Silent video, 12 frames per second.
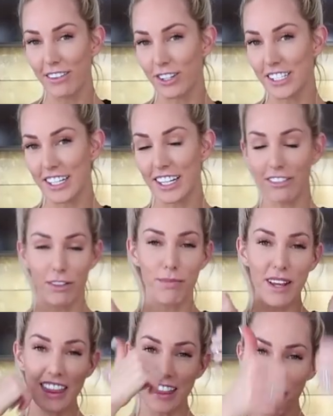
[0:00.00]
If you did, give it a
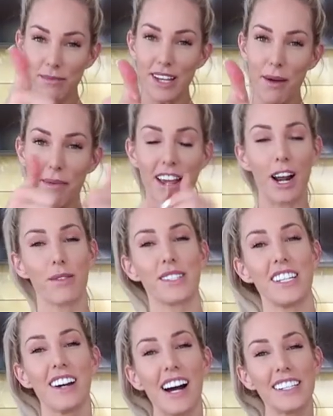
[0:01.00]
big thumbs up, and I'll
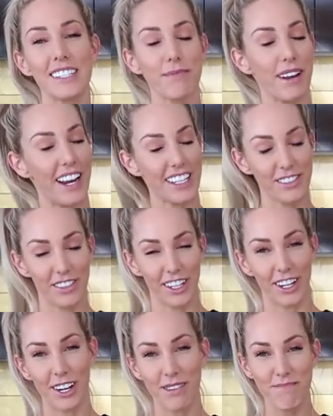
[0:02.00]
see you guys in my next
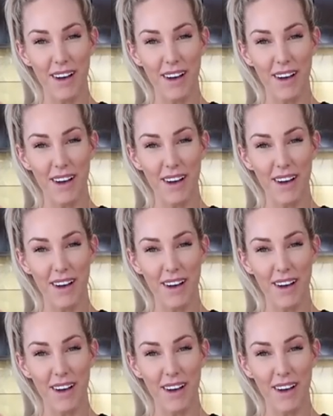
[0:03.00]
video.